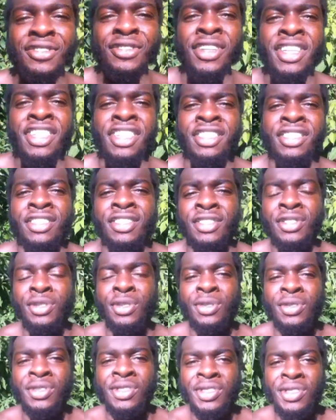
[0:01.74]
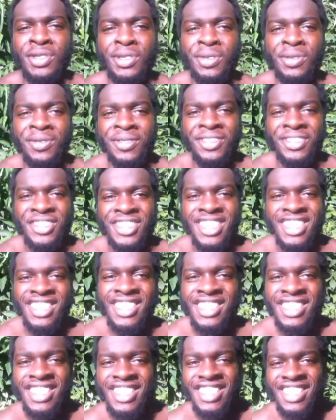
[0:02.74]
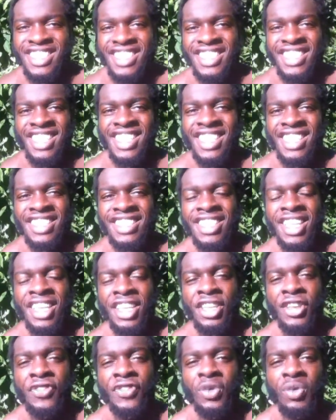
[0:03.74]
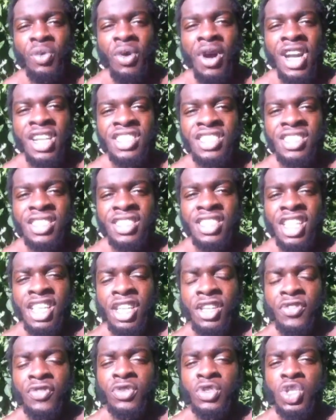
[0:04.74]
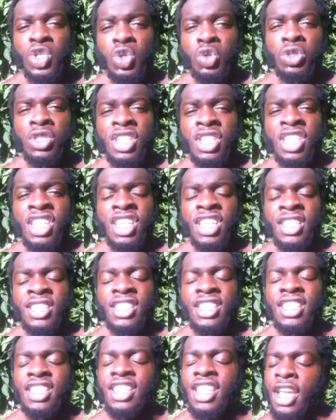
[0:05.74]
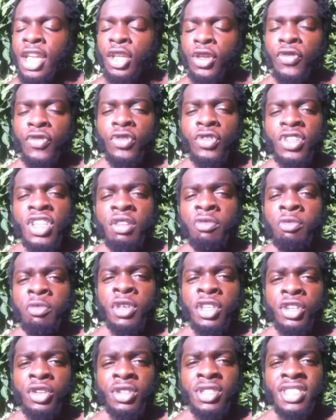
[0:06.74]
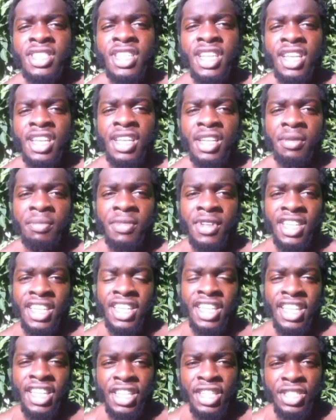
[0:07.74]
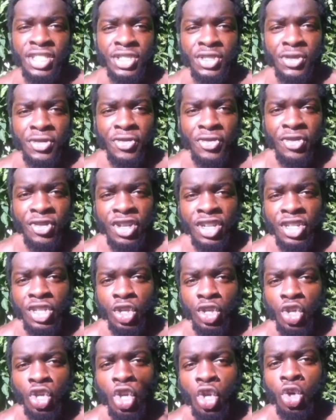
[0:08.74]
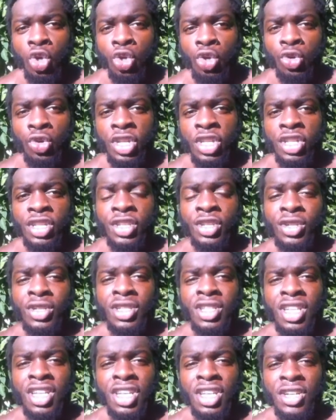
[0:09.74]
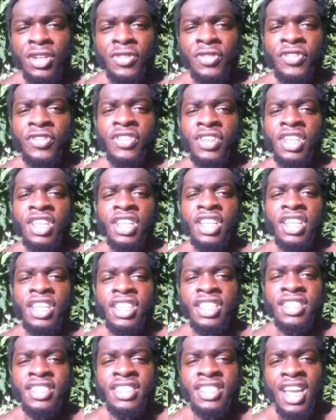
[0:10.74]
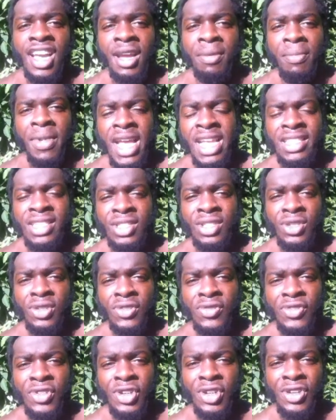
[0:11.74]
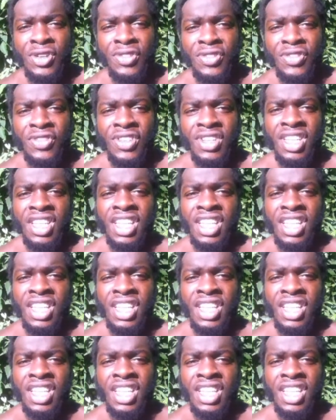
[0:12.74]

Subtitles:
Greetings, YouTube. Greetings. Thank you for watching. Thank you for tuning in. Thank you for giving me your time. It is your friend, your co-creator, your love. It is I, Master of Earth.